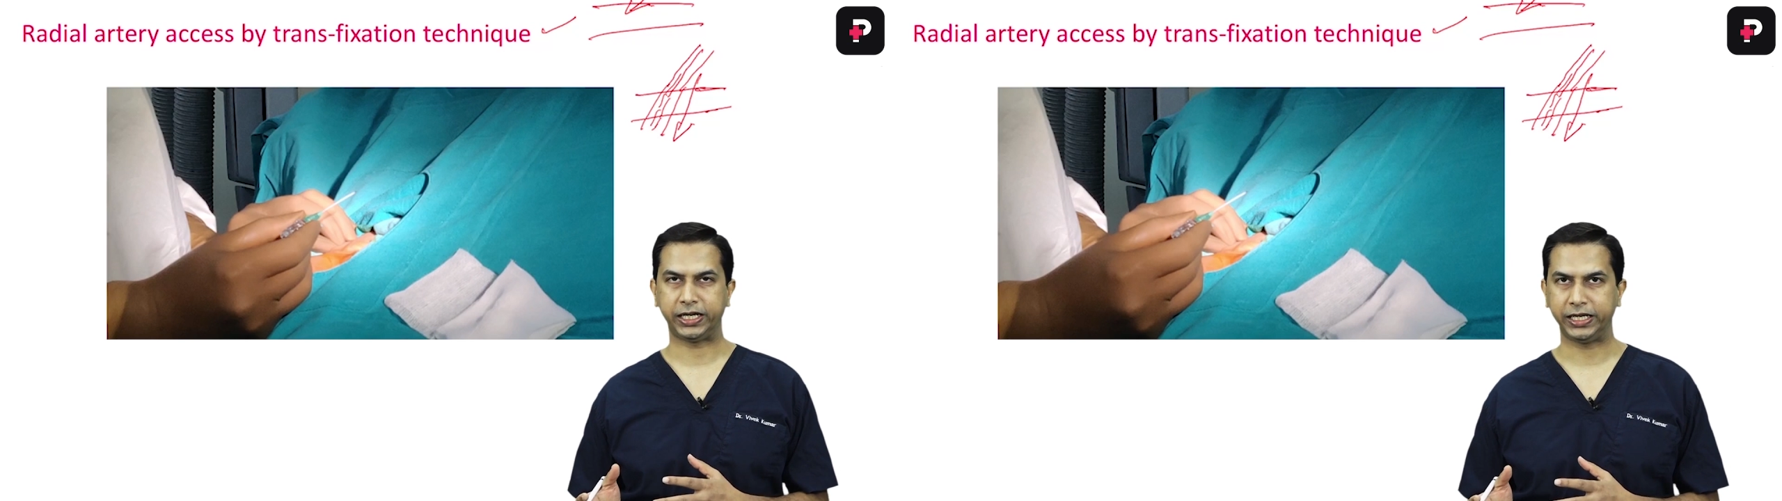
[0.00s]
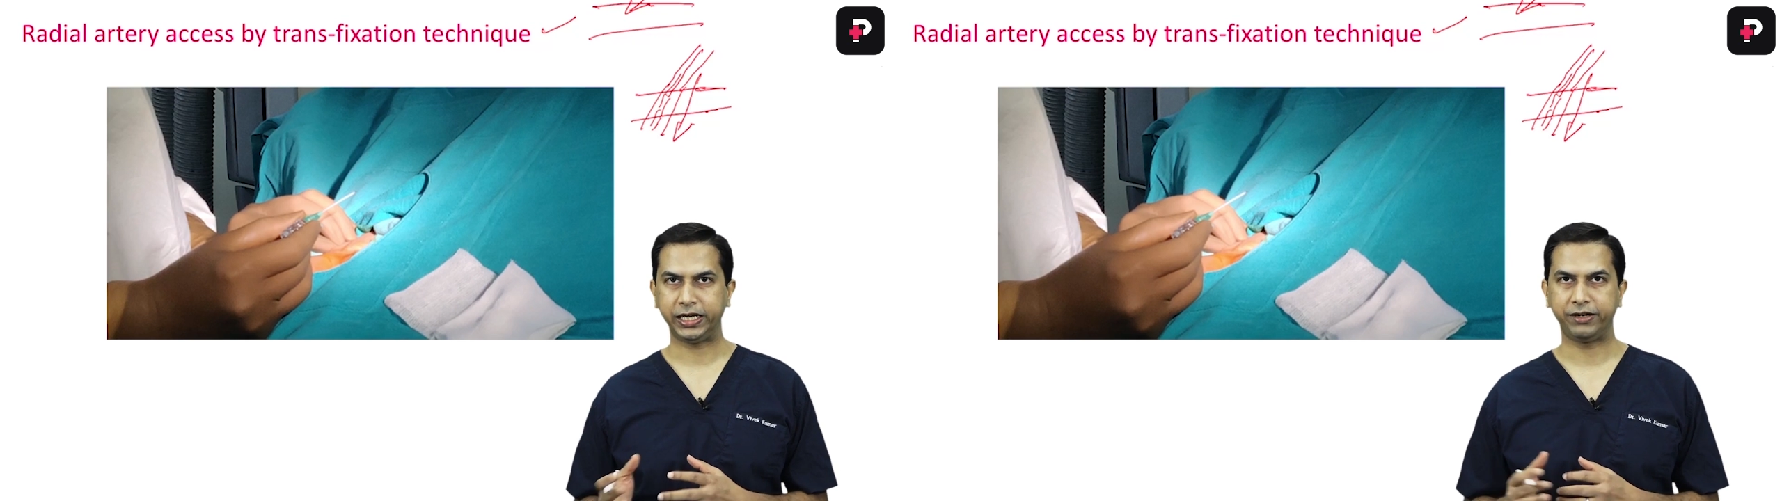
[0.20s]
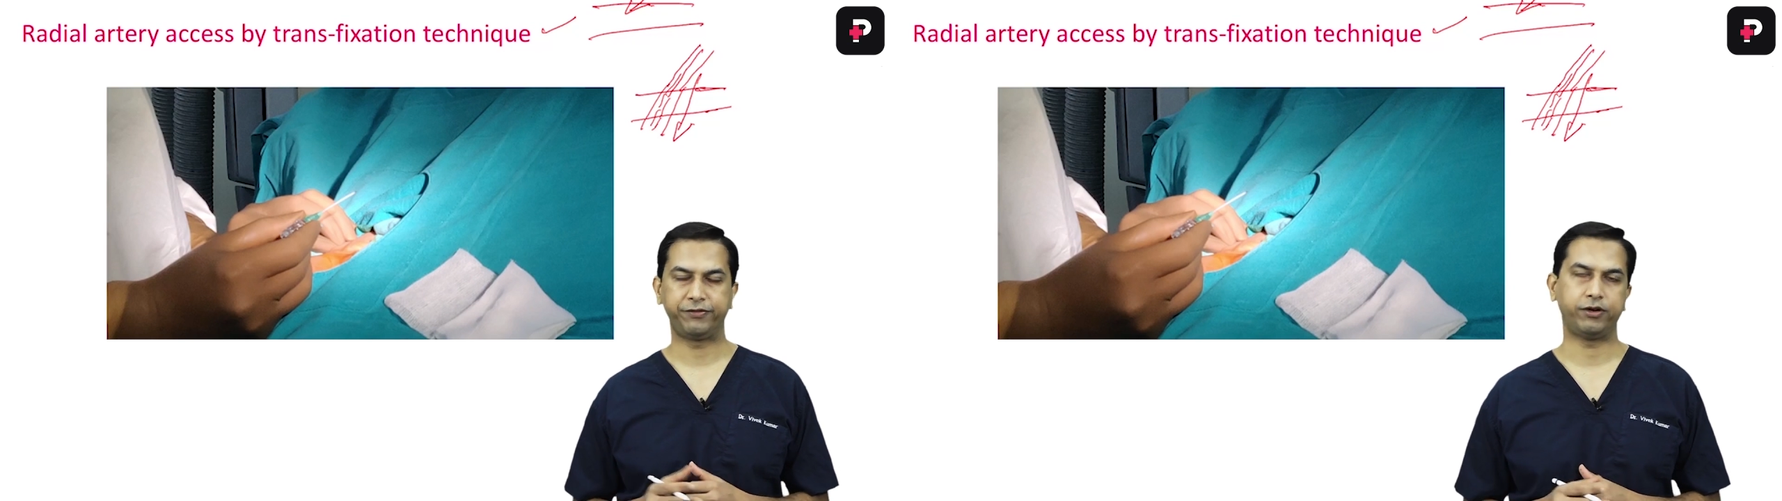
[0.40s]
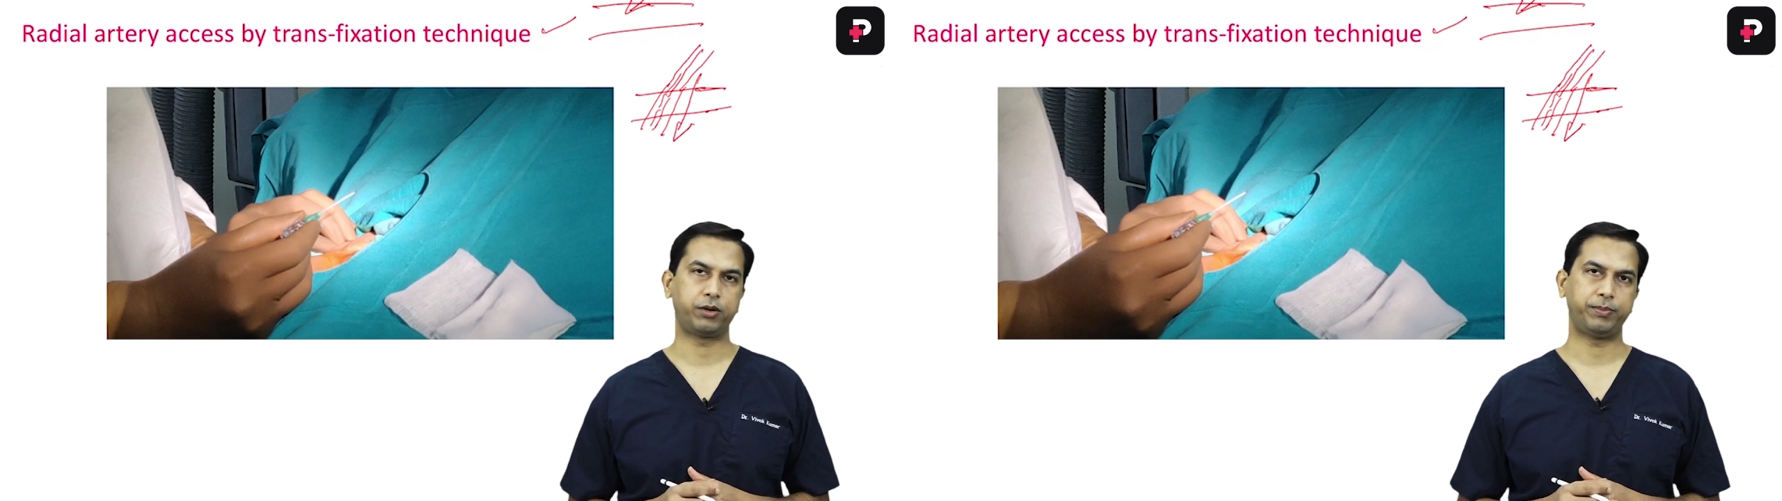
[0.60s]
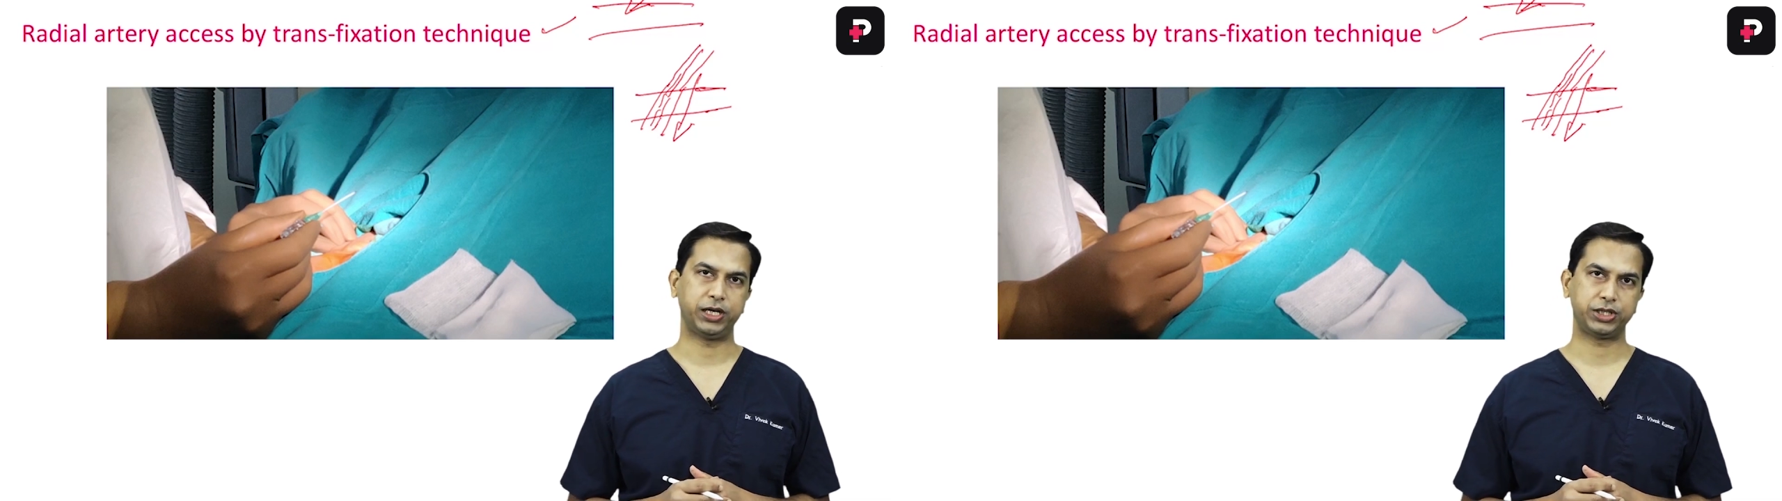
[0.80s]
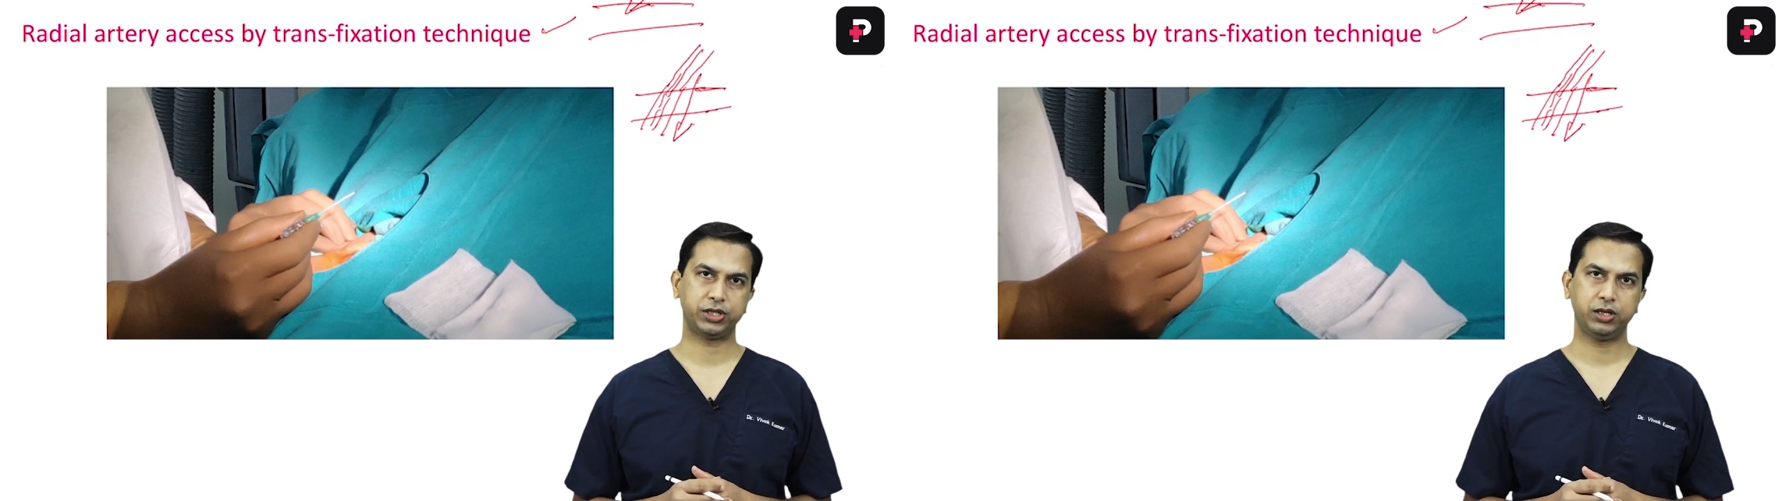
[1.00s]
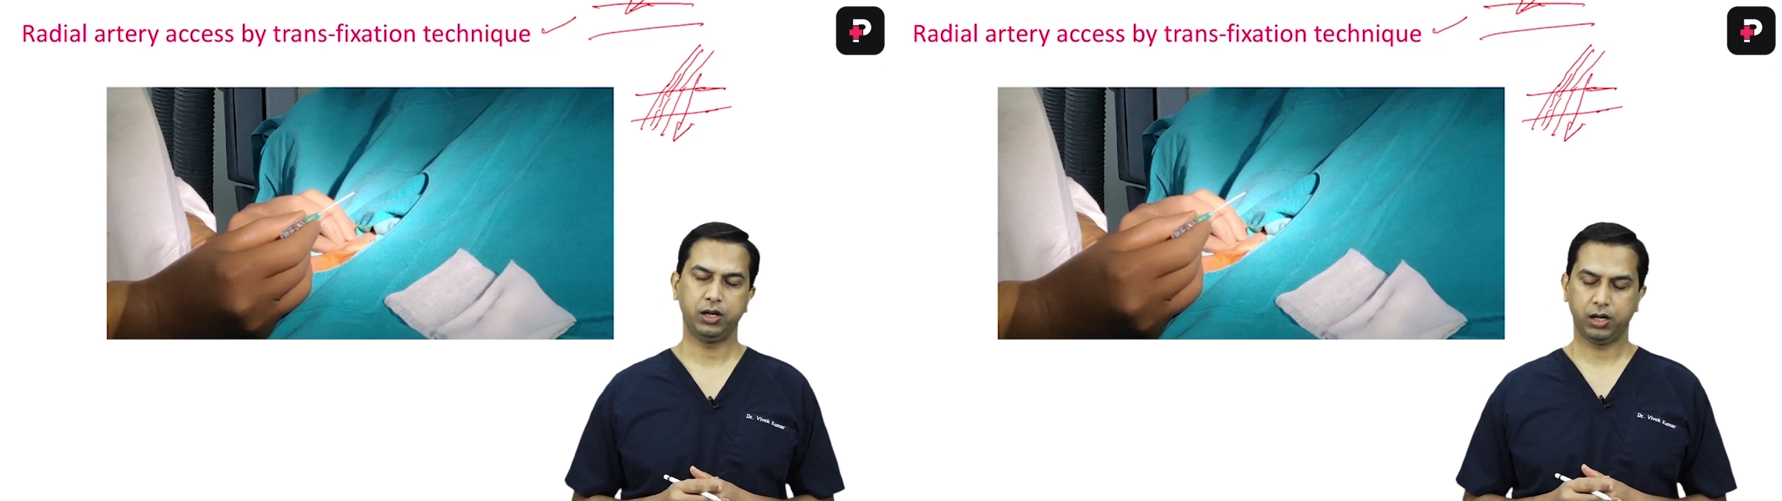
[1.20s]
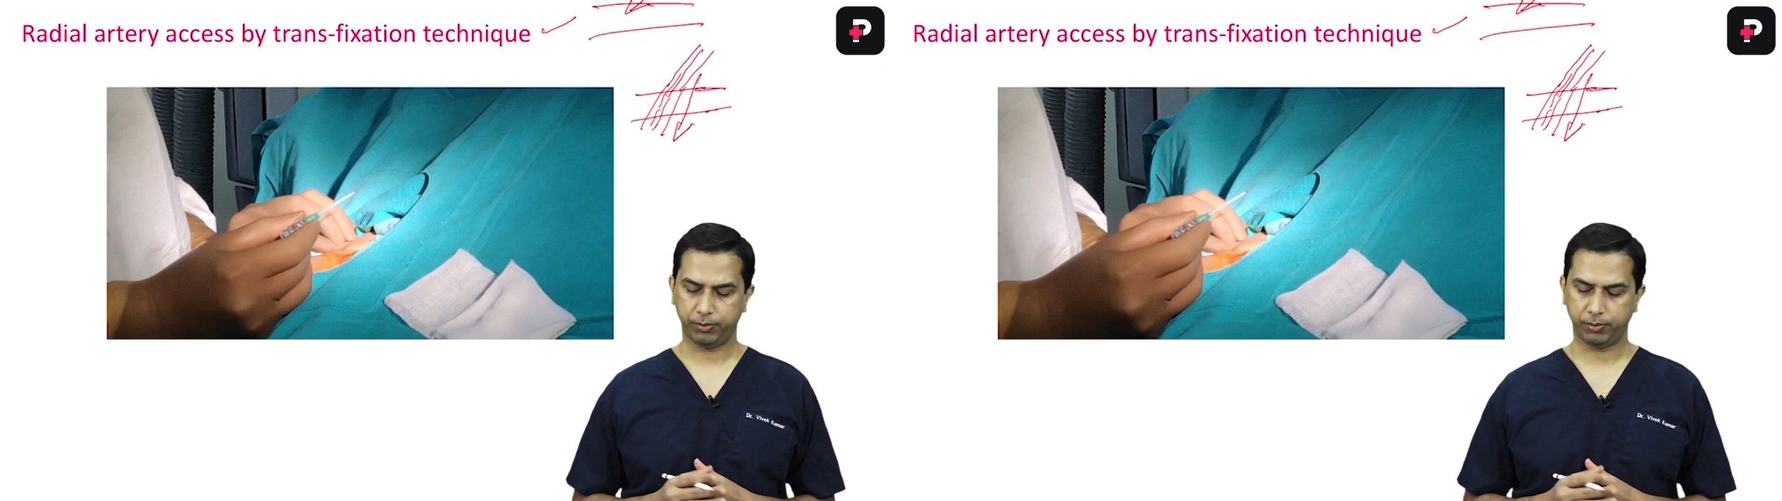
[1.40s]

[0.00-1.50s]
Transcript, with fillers: technique for puncture,